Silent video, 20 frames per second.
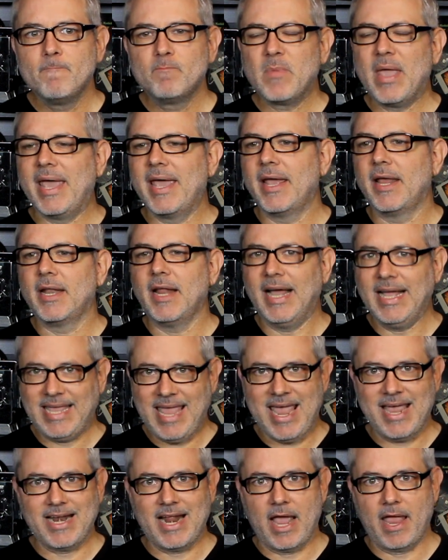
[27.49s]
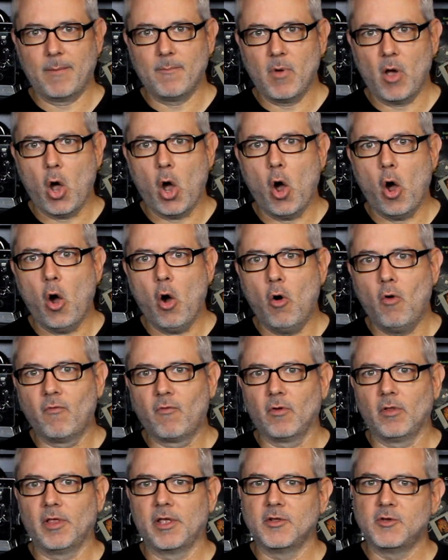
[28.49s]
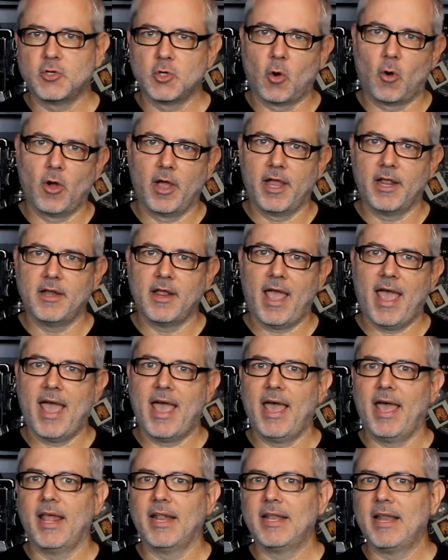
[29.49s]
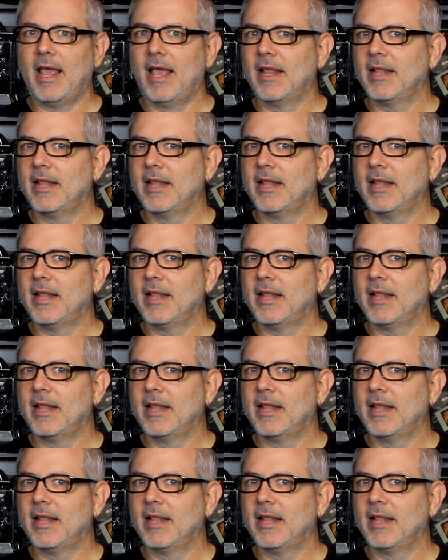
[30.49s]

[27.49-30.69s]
and again, I am overly joyed at